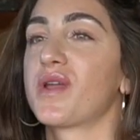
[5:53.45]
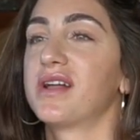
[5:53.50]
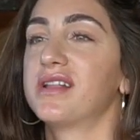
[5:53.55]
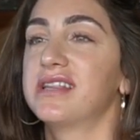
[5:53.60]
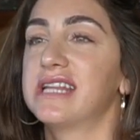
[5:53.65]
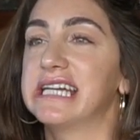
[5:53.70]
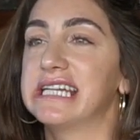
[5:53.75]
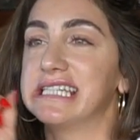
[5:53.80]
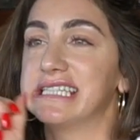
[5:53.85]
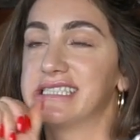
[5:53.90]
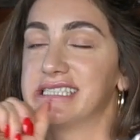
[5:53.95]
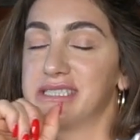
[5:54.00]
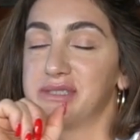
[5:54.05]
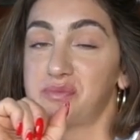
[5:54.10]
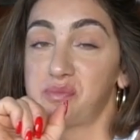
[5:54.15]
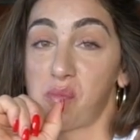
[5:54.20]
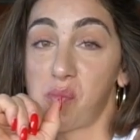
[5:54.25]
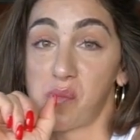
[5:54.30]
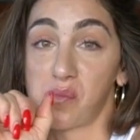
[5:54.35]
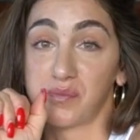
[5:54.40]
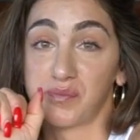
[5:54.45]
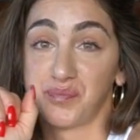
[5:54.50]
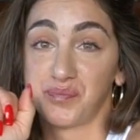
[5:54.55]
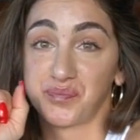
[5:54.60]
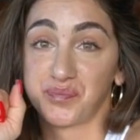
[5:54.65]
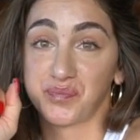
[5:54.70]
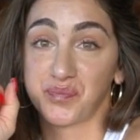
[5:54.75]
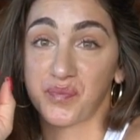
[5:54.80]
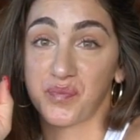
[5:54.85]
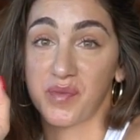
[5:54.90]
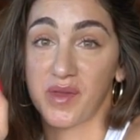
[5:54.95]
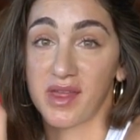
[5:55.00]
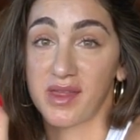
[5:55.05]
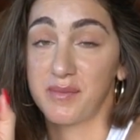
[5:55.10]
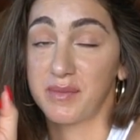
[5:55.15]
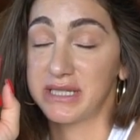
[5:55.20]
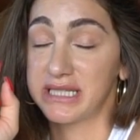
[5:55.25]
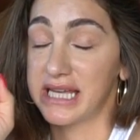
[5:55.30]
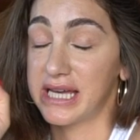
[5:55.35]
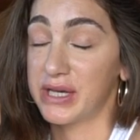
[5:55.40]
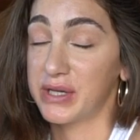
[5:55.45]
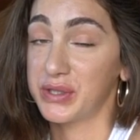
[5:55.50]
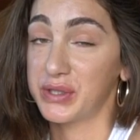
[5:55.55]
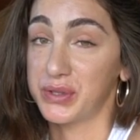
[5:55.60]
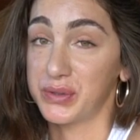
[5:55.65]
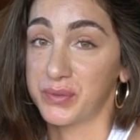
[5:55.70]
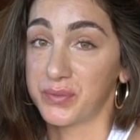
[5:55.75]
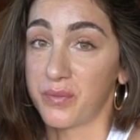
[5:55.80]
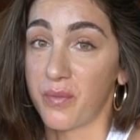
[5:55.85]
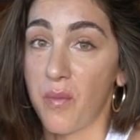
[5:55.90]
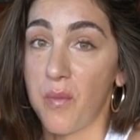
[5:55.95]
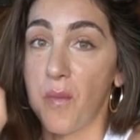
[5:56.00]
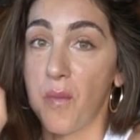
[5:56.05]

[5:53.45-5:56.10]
Ladies, let me tell you,